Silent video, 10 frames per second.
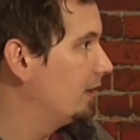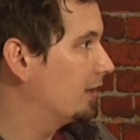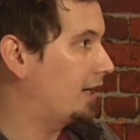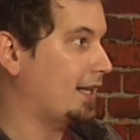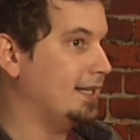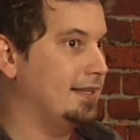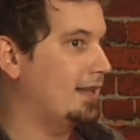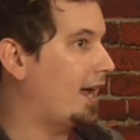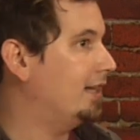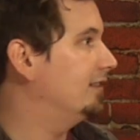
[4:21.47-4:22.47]
like I can,
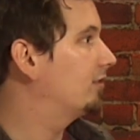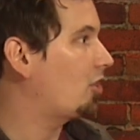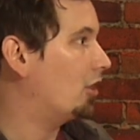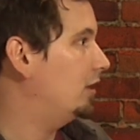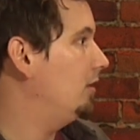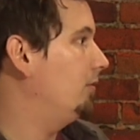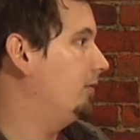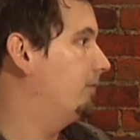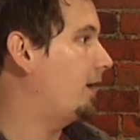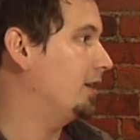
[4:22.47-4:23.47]
I can stalk you
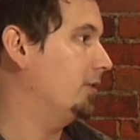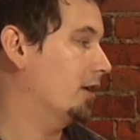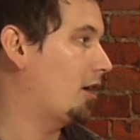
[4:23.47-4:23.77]
and find you at